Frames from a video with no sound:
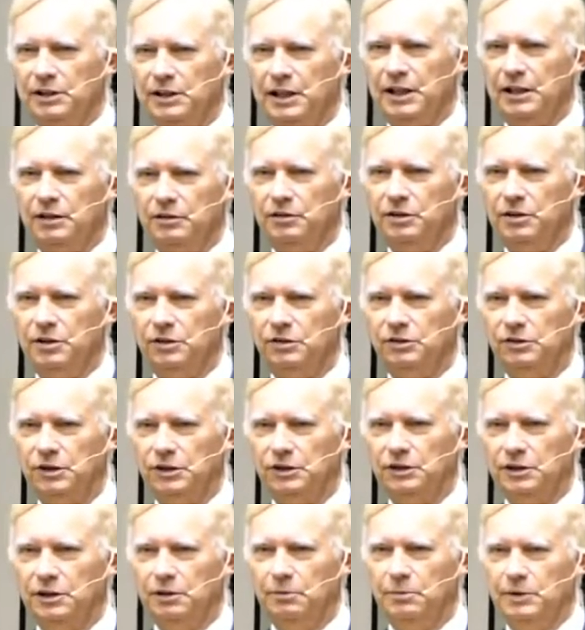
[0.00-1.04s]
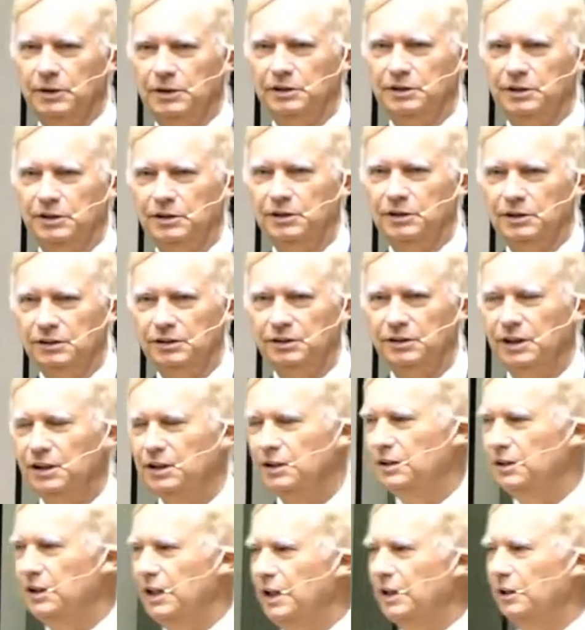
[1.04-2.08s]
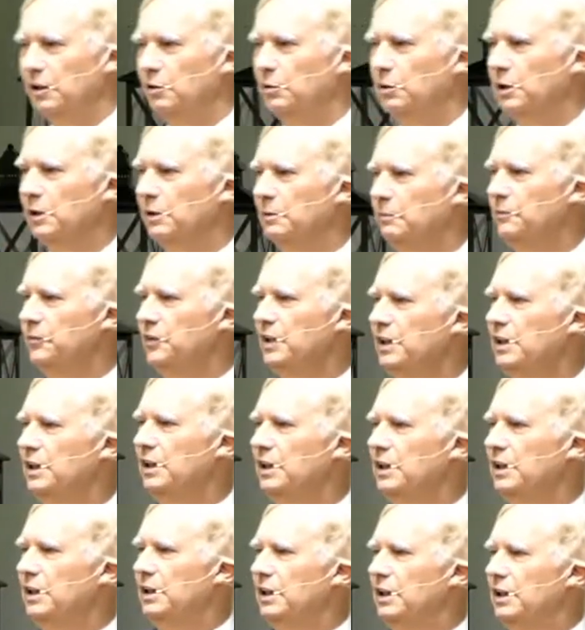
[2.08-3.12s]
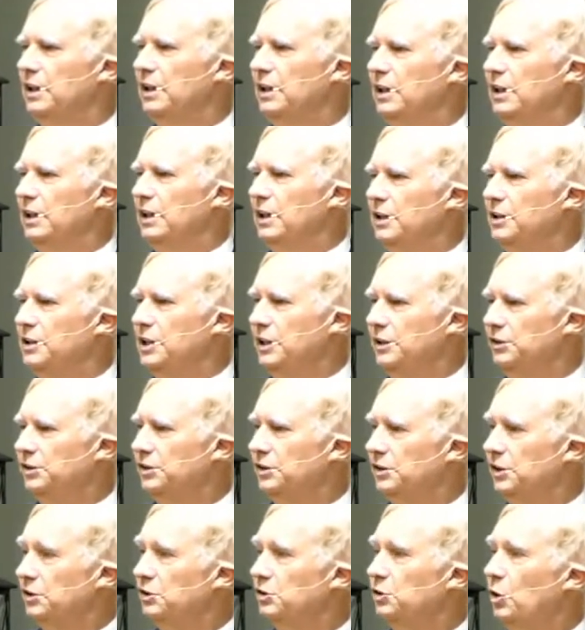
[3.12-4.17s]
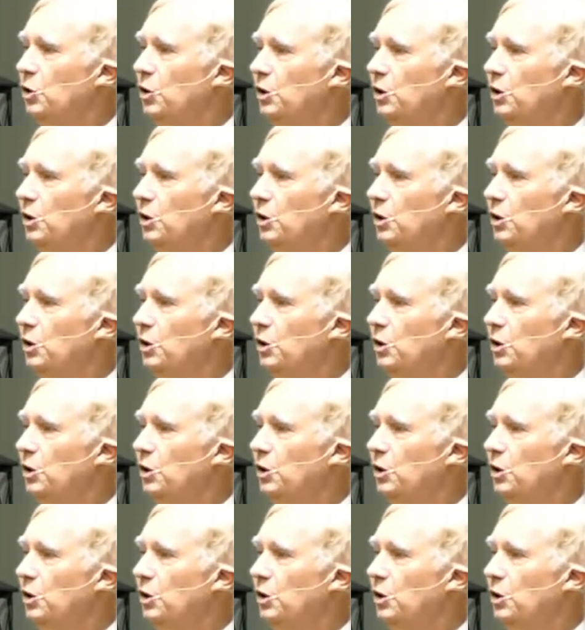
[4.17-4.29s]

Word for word: it down just a little bit, uh, uh echoing. Jesus is